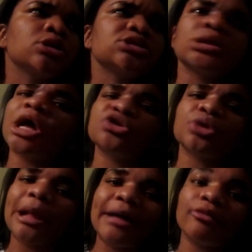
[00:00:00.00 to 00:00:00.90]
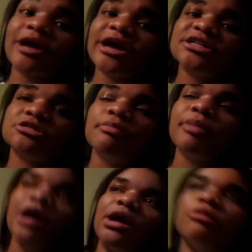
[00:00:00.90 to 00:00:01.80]
cilantro lime rice,
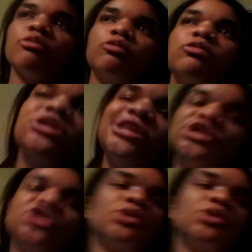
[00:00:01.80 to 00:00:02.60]
but it takes too